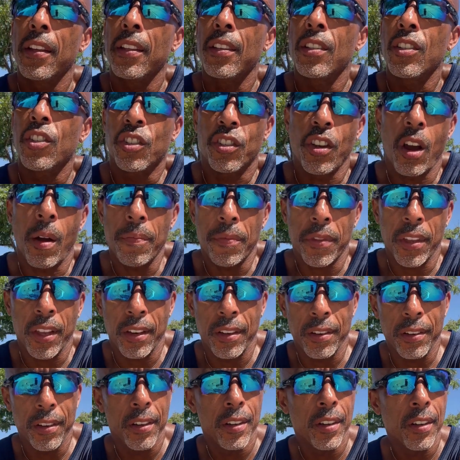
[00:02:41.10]

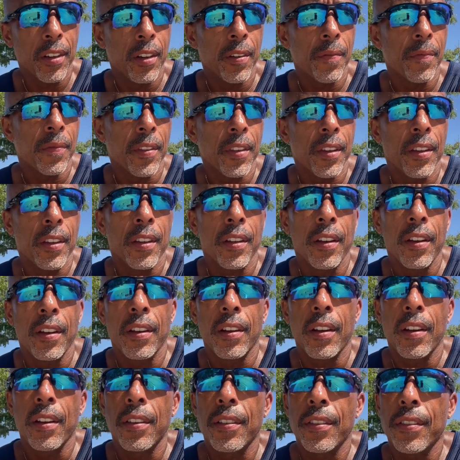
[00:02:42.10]
something
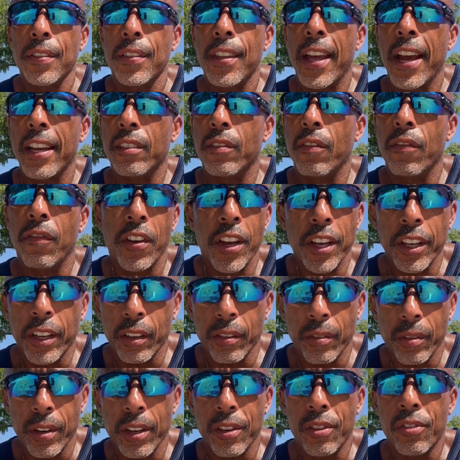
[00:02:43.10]
that's
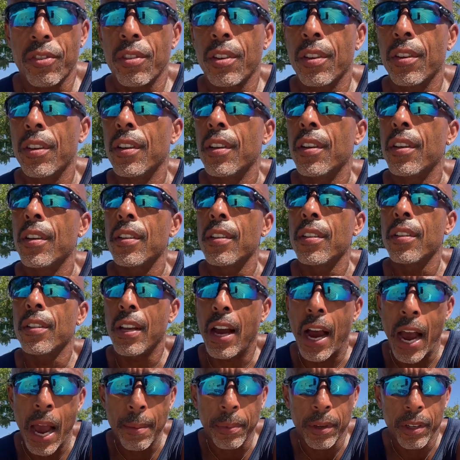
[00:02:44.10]
vigorous,
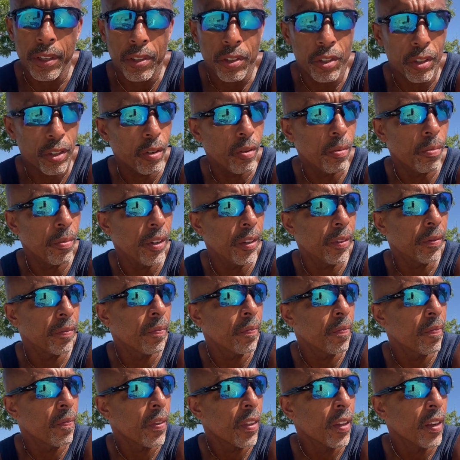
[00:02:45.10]
time consuming,
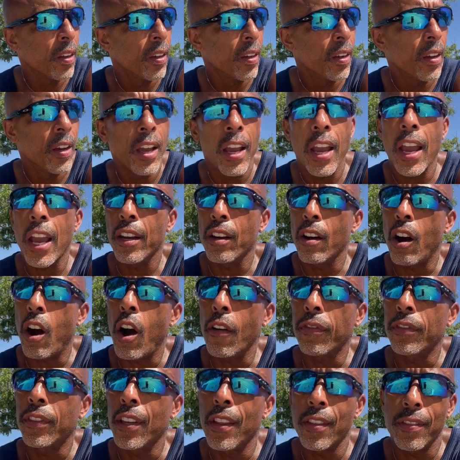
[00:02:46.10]
and
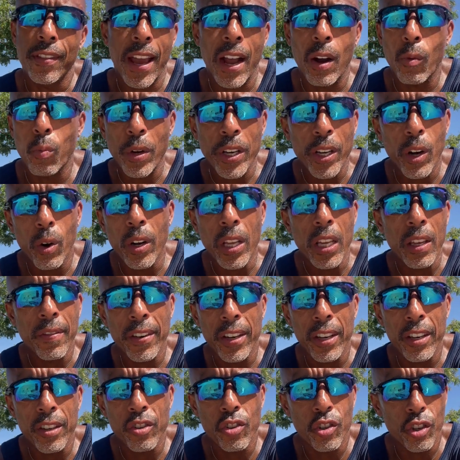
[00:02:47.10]
often that we don't
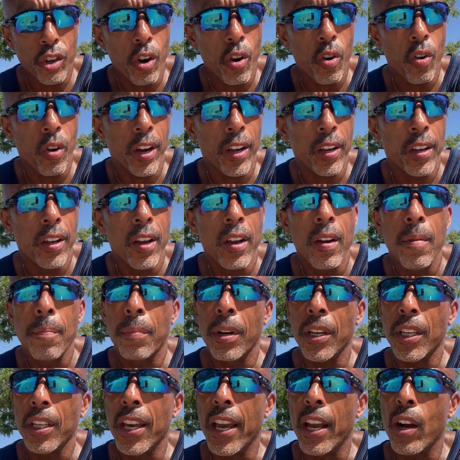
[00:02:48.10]
even enjoy,
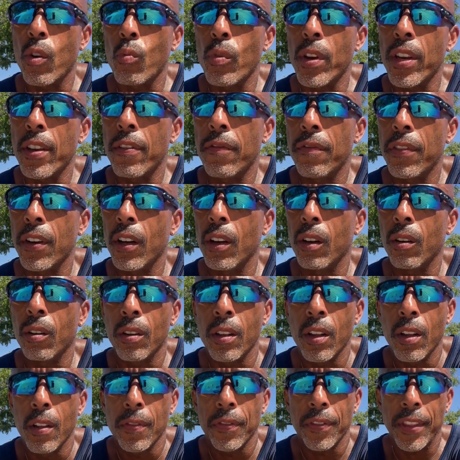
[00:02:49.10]
but yet we feel
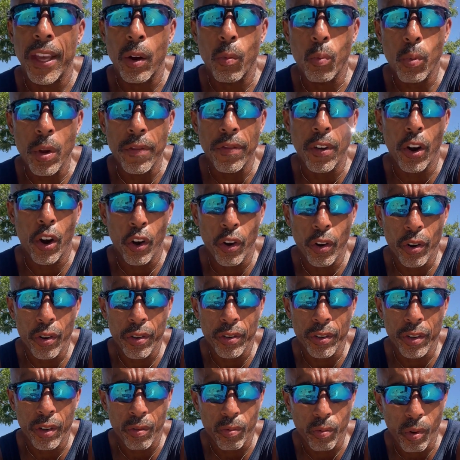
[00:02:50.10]
that we've
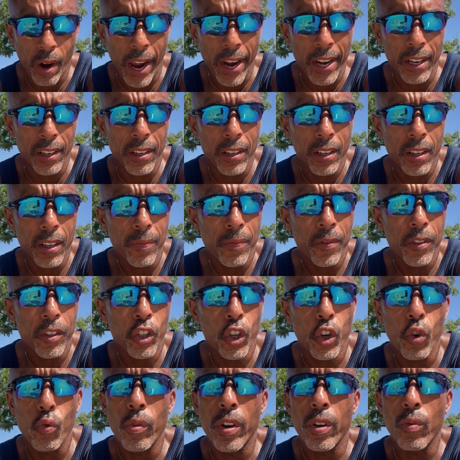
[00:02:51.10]
earned the right
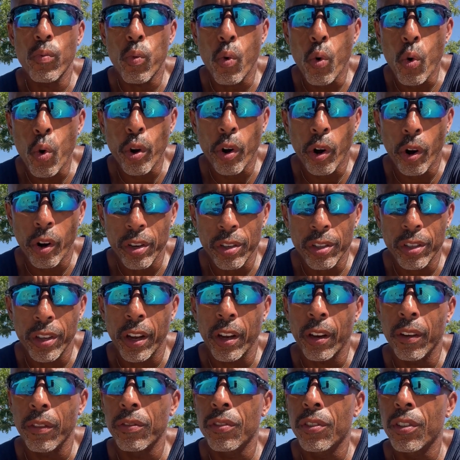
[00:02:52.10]
to reward
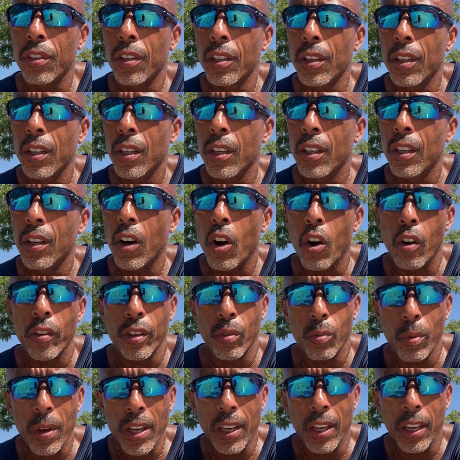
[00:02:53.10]
ourselves on
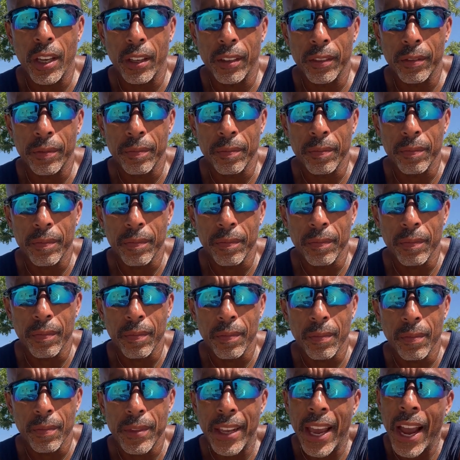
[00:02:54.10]
the weekend.
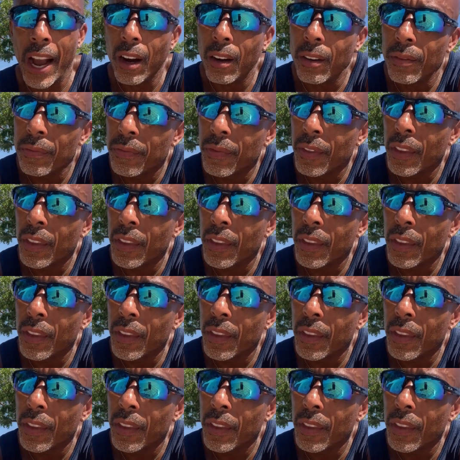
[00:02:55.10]
Now,